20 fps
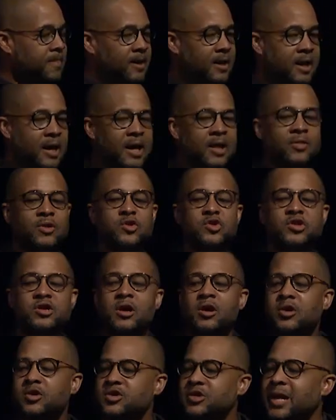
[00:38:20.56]
And the
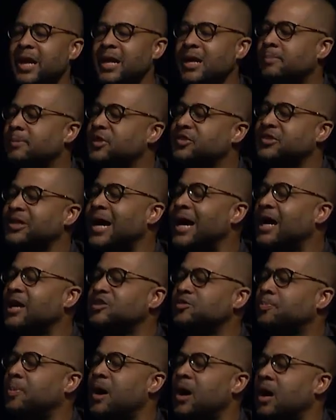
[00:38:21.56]
church ain't a
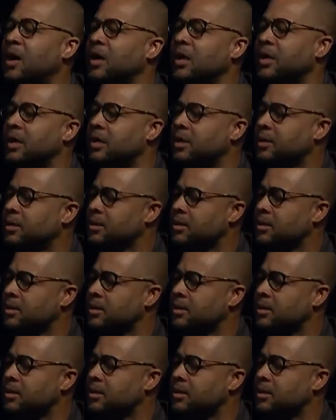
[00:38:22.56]
massage parlor